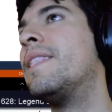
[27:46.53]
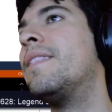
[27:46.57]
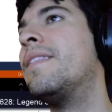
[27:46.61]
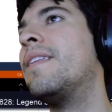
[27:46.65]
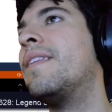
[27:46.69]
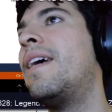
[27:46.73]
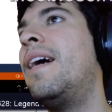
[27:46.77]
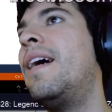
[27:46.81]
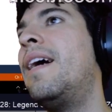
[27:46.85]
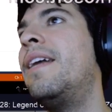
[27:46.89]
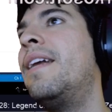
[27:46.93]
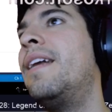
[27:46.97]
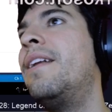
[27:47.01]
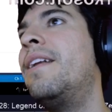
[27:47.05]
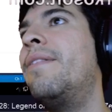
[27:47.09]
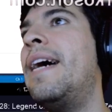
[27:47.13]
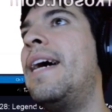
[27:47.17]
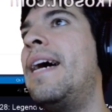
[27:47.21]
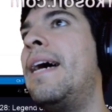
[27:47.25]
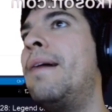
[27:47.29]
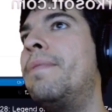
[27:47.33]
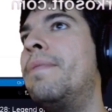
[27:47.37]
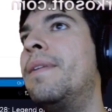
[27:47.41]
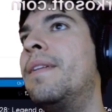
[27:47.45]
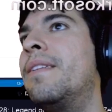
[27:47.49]
I know what
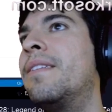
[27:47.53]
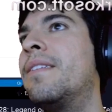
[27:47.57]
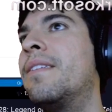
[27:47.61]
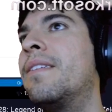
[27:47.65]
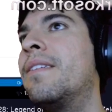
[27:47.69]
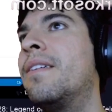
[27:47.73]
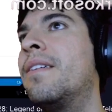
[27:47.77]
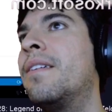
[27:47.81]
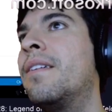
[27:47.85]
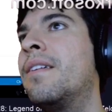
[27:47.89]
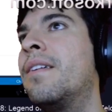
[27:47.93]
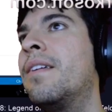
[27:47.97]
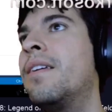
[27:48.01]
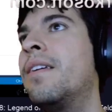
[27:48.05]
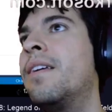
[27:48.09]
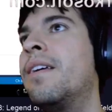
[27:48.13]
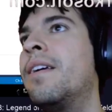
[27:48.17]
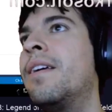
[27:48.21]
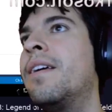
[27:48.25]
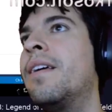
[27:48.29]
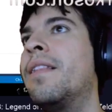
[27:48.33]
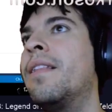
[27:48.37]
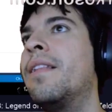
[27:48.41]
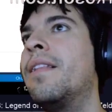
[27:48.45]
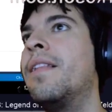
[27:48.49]
happened.
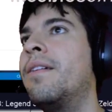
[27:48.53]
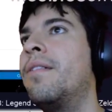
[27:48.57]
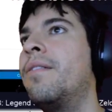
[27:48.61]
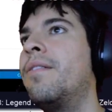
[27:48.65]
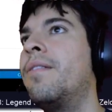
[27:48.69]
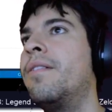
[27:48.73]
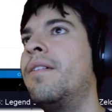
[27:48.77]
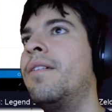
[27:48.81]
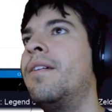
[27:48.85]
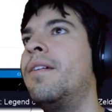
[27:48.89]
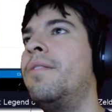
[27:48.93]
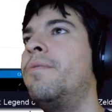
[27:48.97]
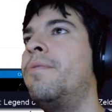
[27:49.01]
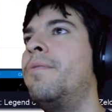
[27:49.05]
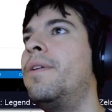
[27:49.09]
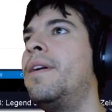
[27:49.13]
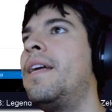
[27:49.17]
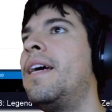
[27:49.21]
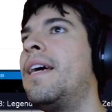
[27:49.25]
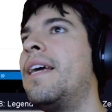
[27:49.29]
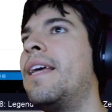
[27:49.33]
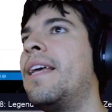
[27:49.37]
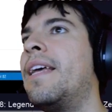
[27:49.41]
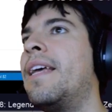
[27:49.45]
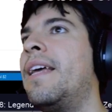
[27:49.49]
We're
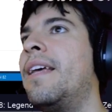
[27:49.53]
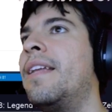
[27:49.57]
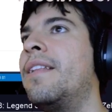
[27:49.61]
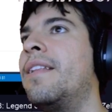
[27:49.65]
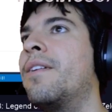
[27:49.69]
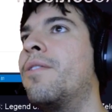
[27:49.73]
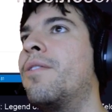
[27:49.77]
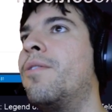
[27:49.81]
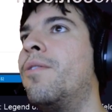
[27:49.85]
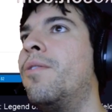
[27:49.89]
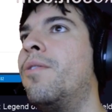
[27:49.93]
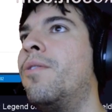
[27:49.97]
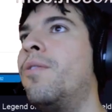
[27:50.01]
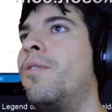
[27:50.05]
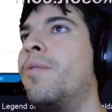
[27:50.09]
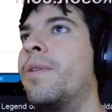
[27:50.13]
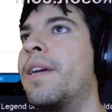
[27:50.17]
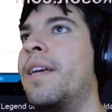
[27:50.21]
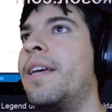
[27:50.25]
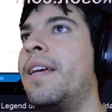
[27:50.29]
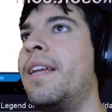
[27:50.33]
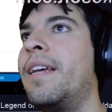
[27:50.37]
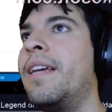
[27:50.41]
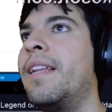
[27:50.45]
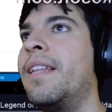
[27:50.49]
not getting the goal, we're
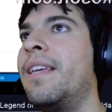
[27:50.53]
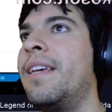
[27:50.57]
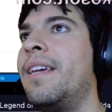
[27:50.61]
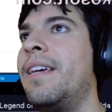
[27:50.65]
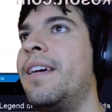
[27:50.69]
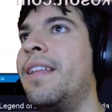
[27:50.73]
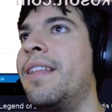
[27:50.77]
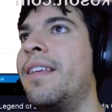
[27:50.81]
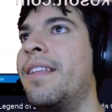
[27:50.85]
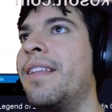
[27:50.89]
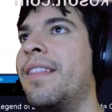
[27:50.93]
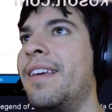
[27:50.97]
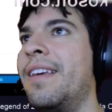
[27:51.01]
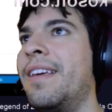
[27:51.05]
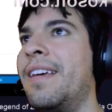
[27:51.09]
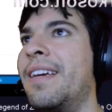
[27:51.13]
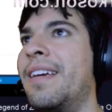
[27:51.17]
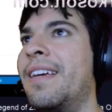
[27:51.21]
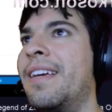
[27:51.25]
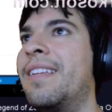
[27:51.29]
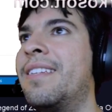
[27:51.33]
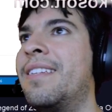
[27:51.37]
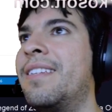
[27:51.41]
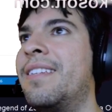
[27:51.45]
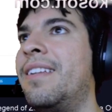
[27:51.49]
getting the other
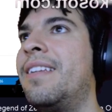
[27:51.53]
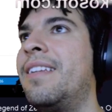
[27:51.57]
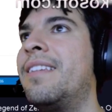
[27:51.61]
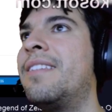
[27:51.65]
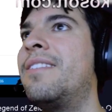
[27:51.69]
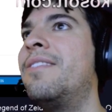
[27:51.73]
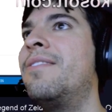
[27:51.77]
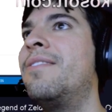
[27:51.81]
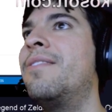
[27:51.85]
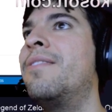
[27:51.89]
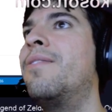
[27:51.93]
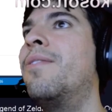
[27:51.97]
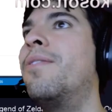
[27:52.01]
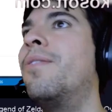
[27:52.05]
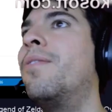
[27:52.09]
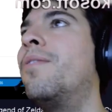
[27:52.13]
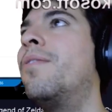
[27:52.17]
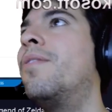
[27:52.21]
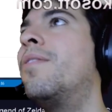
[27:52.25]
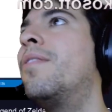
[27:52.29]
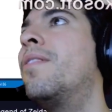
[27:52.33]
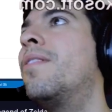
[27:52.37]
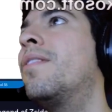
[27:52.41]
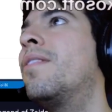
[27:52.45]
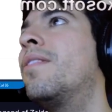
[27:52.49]
thing. So let's do
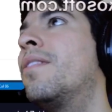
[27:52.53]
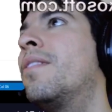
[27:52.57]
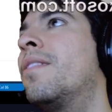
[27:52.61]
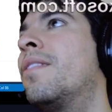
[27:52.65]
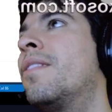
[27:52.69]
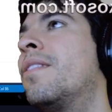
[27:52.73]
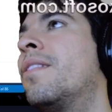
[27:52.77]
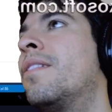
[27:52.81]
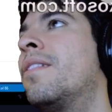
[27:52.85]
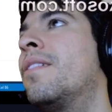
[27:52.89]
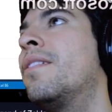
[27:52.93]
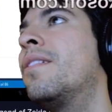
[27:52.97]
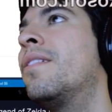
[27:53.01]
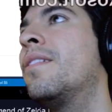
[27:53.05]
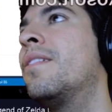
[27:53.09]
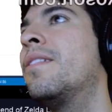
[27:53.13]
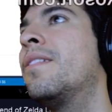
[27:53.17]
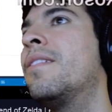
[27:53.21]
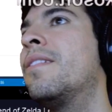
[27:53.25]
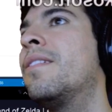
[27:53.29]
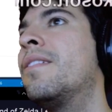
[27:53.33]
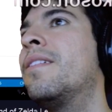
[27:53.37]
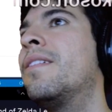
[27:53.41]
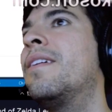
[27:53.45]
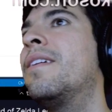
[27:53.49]
goal.
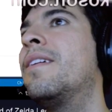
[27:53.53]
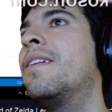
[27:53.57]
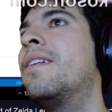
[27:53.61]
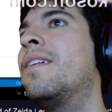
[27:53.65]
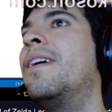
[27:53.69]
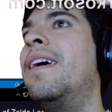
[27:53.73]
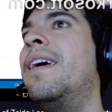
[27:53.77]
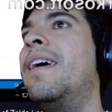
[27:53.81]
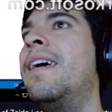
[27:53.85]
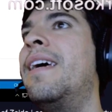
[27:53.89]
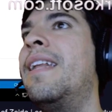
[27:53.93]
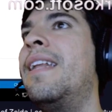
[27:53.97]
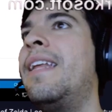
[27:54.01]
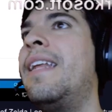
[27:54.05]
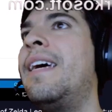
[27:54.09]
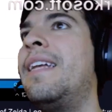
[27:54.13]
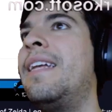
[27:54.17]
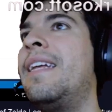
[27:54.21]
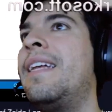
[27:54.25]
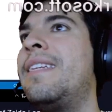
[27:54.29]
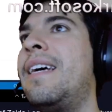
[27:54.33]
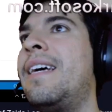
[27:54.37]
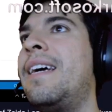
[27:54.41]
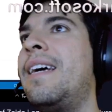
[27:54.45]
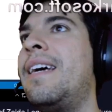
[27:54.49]
And
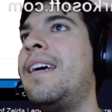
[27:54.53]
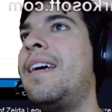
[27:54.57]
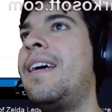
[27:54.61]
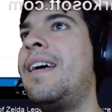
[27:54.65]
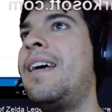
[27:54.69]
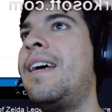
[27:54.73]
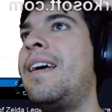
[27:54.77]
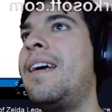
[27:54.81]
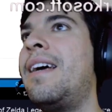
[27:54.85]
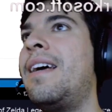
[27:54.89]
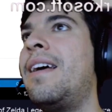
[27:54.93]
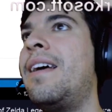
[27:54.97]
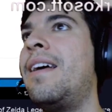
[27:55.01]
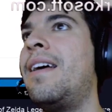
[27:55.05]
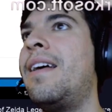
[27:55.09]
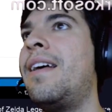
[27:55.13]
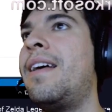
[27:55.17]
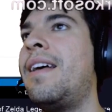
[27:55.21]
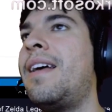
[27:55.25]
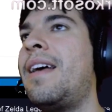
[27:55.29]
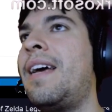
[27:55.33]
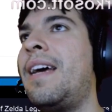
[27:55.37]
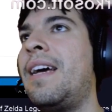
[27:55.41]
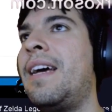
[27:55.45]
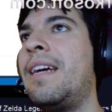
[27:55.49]
that's
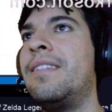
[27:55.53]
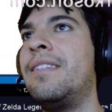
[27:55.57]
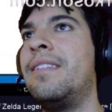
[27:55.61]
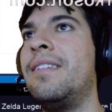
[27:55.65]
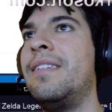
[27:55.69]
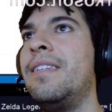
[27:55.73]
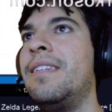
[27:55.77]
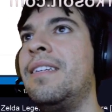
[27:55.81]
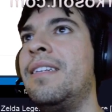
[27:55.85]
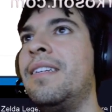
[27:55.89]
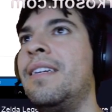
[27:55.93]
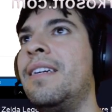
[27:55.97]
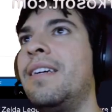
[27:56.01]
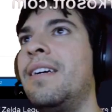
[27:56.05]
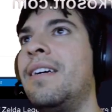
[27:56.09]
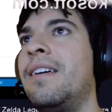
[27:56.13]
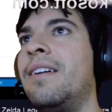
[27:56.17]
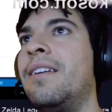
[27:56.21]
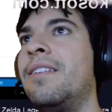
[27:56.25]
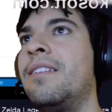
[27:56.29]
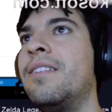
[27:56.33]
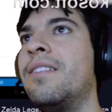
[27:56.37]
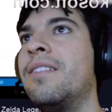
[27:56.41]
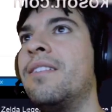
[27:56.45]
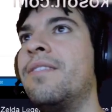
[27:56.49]
actually
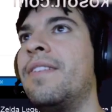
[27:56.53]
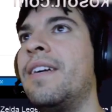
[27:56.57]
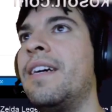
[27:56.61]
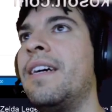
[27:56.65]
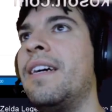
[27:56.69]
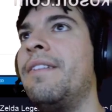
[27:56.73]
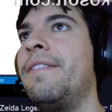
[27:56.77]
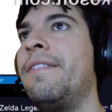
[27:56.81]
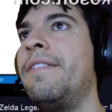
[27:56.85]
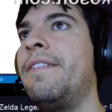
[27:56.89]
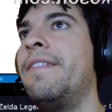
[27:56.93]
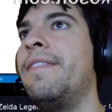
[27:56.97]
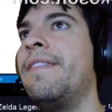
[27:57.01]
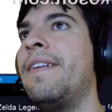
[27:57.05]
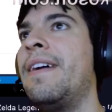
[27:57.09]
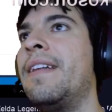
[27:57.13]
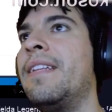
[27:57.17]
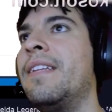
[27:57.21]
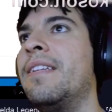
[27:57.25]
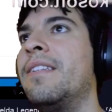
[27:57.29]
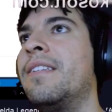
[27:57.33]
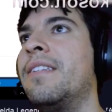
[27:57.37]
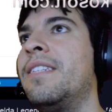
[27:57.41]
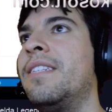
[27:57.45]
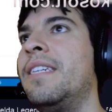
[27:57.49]
just fine. We don't even have
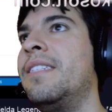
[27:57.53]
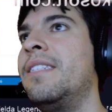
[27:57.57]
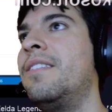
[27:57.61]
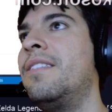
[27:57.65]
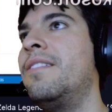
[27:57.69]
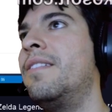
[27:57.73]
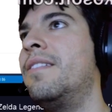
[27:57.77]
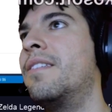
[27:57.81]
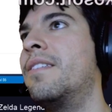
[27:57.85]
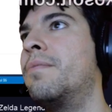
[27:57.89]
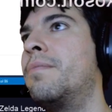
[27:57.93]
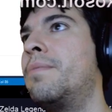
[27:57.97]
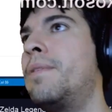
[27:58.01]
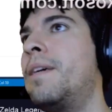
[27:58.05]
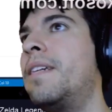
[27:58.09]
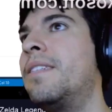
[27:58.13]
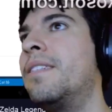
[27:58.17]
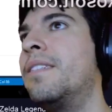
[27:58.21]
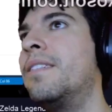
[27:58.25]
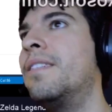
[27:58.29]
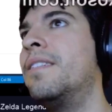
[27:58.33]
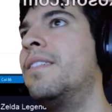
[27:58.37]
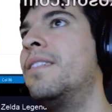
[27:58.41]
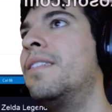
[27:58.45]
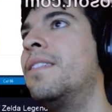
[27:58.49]
to change it to an
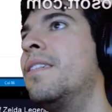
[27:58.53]
expression.